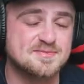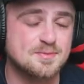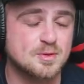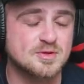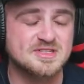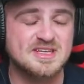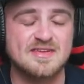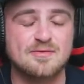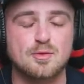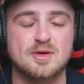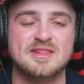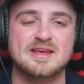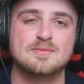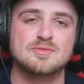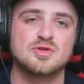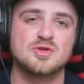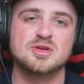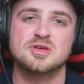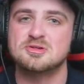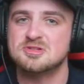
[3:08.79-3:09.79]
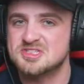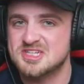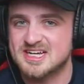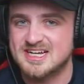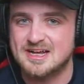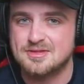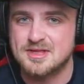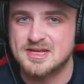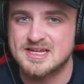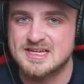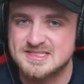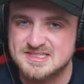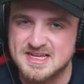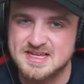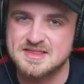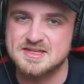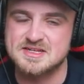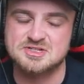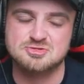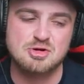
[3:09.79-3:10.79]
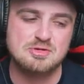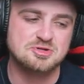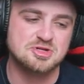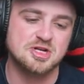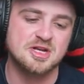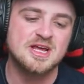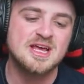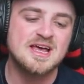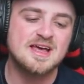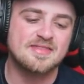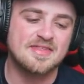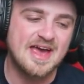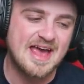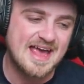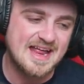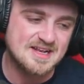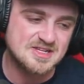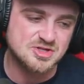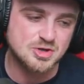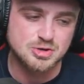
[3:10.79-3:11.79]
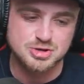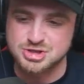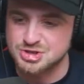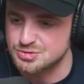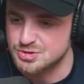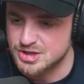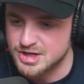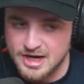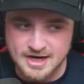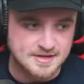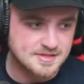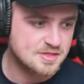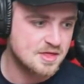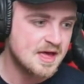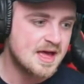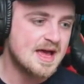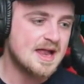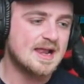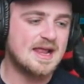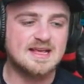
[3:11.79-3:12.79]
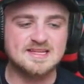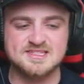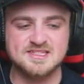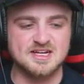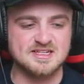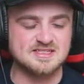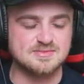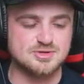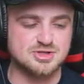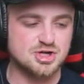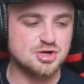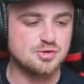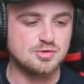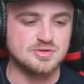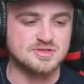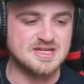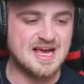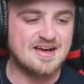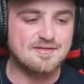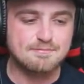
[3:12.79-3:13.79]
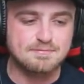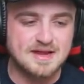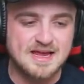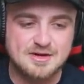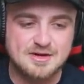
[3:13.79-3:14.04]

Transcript: Esports giveaway that I'm doing, you can check out the links in the description. That ends on June the 9th. Let's start some twos. I haven't